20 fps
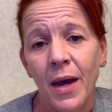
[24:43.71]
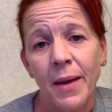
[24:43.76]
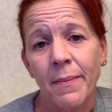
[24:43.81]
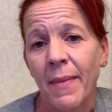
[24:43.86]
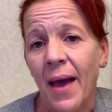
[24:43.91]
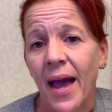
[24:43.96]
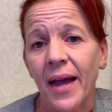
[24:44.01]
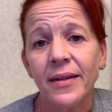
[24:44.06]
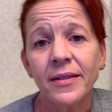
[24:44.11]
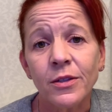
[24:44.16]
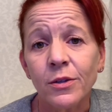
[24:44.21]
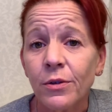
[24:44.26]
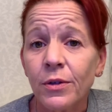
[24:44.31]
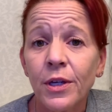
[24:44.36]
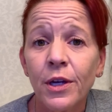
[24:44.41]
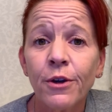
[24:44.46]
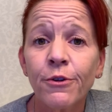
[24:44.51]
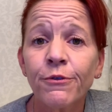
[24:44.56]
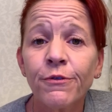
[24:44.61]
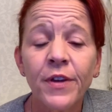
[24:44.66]
my MAC
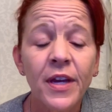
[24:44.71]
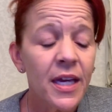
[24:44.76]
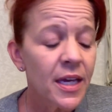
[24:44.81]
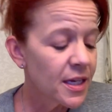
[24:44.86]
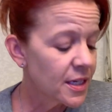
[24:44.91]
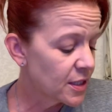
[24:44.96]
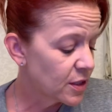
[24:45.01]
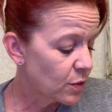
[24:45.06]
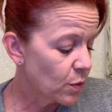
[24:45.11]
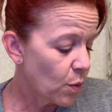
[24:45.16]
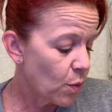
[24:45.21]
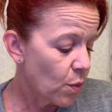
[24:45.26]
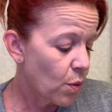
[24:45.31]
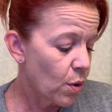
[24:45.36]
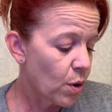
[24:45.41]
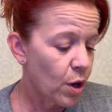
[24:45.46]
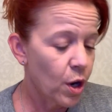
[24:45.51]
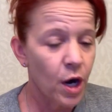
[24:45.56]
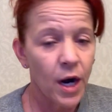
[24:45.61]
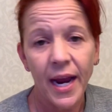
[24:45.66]
Studio Fix
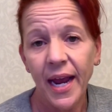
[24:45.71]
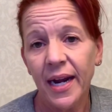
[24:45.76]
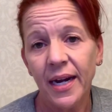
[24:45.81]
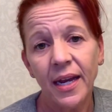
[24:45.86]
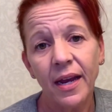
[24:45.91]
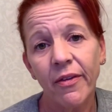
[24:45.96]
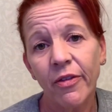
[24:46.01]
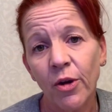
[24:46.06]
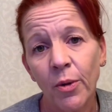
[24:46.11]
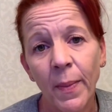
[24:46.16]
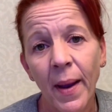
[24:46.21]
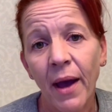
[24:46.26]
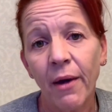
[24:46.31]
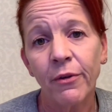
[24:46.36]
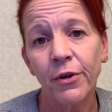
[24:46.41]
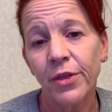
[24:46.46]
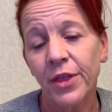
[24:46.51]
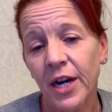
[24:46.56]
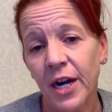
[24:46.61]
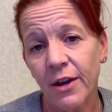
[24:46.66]
or any other
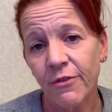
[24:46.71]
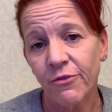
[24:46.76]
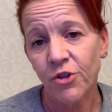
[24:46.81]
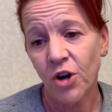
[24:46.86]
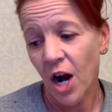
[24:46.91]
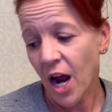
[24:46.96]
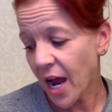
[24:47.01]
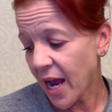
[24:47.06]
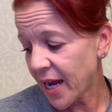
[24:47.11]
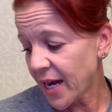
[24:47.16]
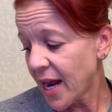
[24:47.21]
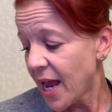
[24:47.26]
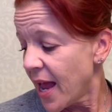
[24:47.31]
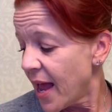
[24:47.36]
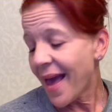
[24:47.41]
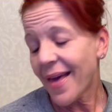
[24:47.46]
powder that I've tried.